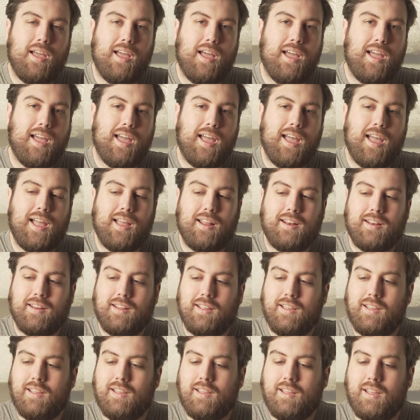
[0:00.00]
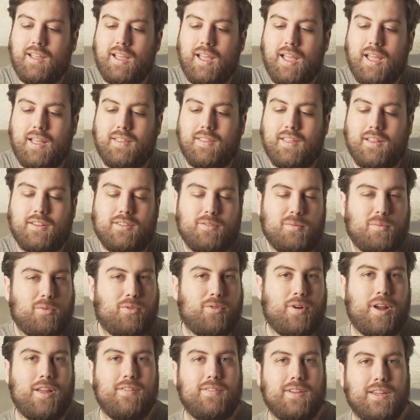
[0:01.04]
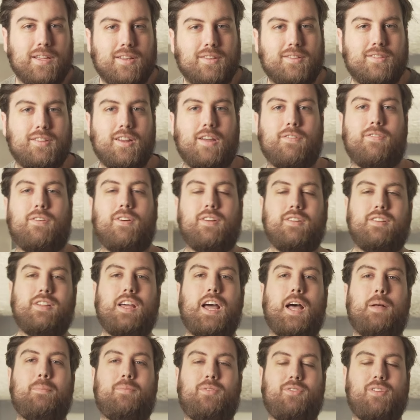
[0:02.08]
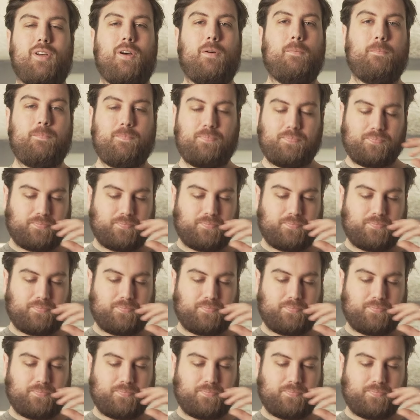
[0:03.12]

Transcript: and then some gravy and stuff on top. So